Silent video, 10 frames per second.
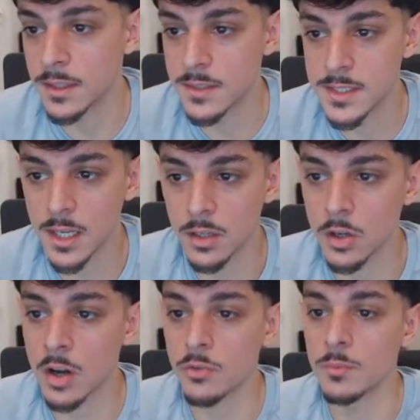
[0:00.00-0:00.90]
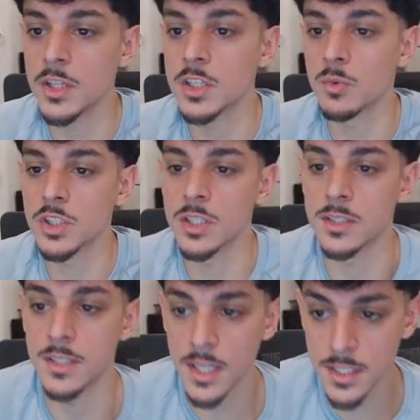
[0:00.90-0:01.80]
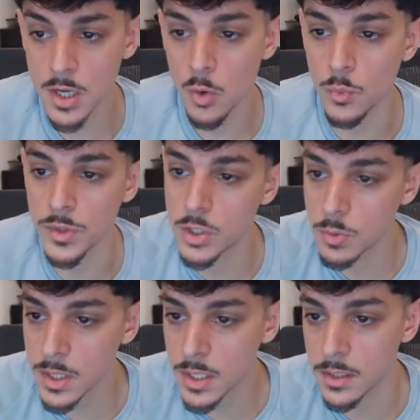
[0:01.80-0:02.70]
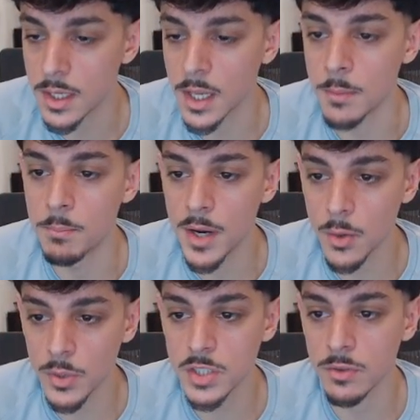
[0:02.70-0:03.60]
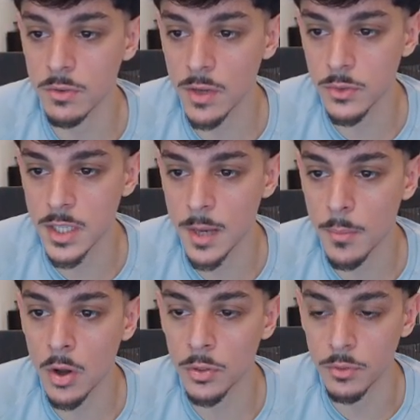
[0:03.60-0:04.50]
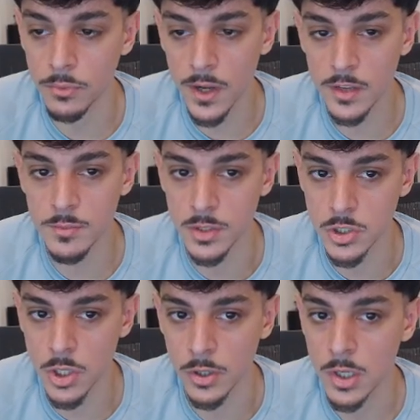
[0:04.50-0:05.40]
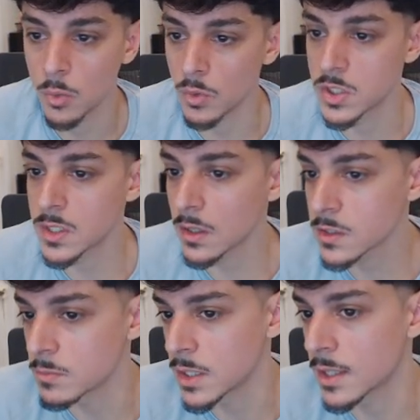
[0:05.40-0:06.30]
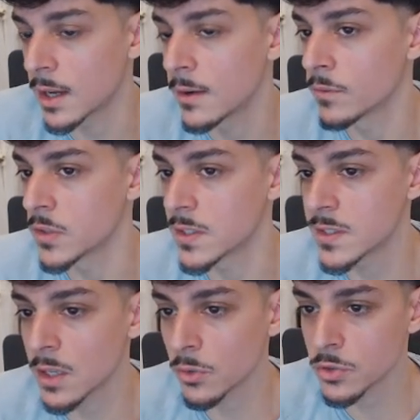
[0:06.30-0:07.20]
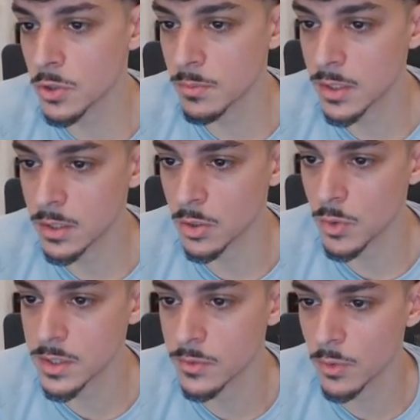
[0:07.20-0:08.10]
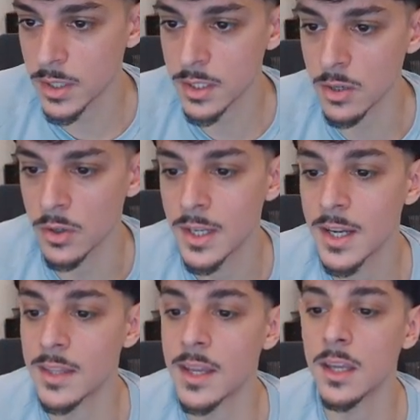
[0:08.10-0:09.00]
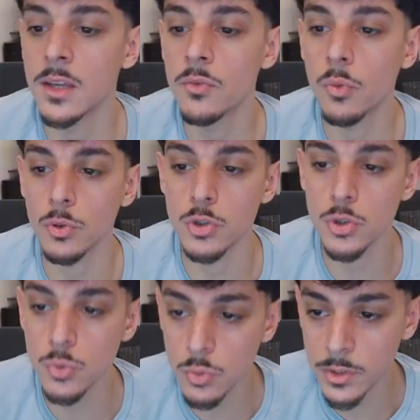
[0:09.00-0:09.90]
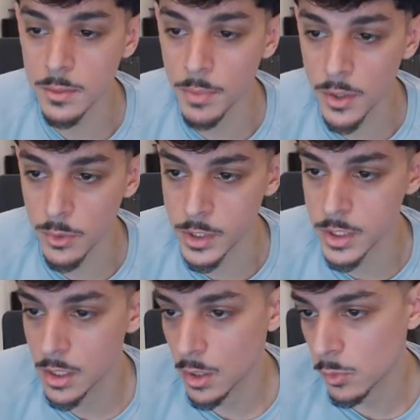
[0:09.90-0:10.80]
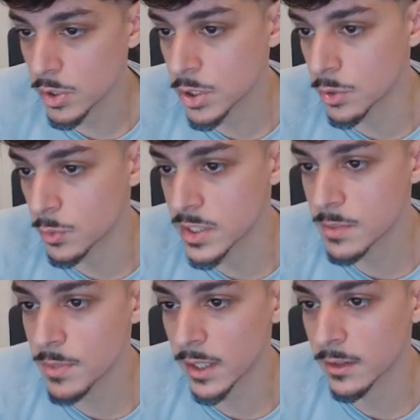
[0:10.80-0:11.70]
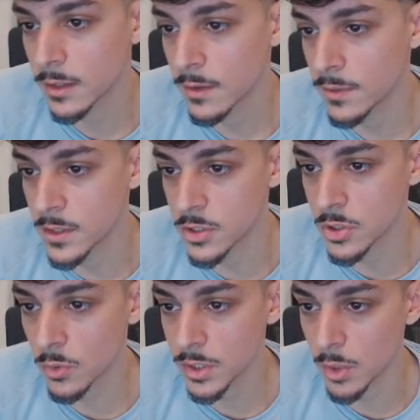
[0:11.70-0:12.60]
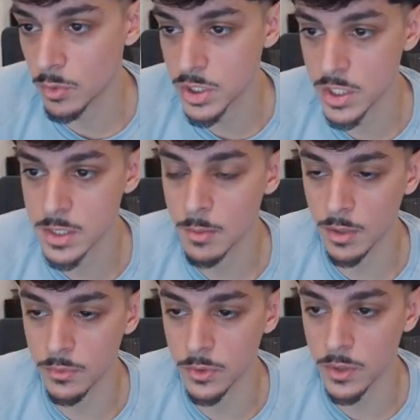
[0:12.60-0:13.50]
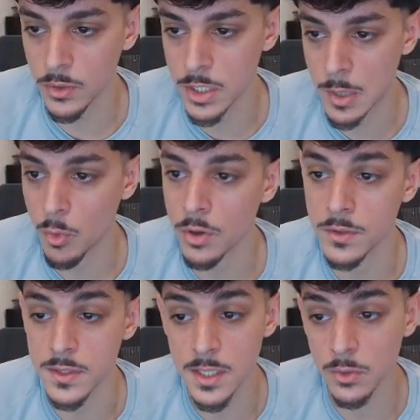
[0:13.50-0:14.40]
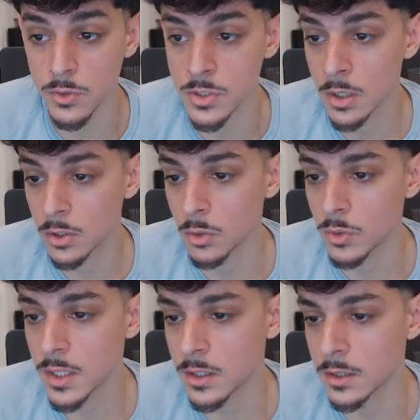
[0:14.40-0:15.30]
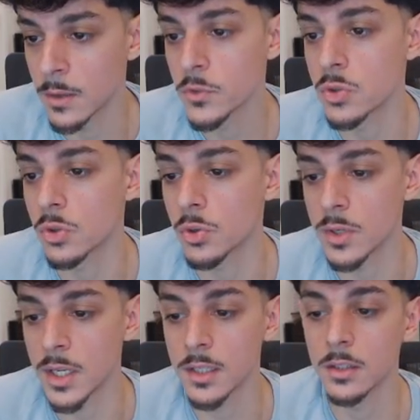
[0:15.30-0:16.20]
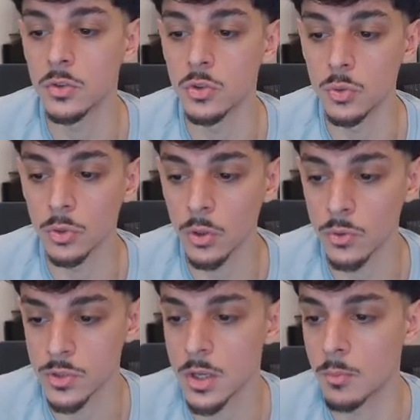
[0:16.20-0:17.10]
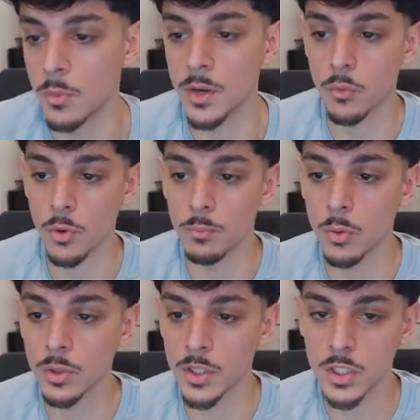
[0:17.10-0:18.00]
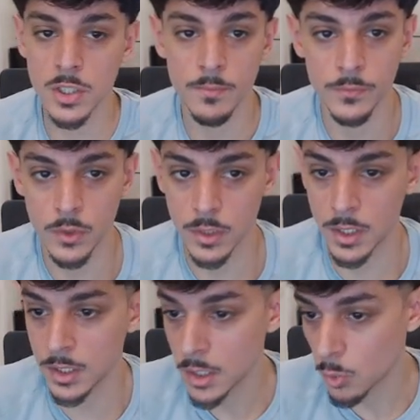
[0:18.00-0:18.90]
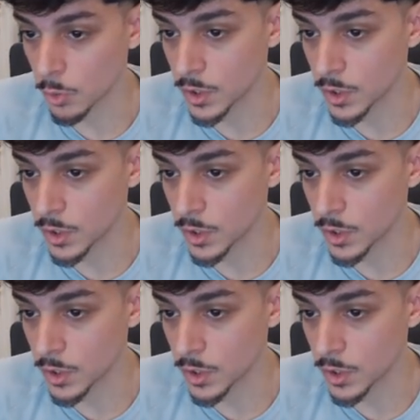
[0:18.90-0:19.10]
the second confirmation, which is yes, we created a bearish fair value gap on the 5-minute chart, which tells me that the sellers are being aggressive right here, and that if we're truly bearish, we should respect this zone here, which is my fair value gap, where are the sellers located to create new lows. But if we're bullish, okay, we're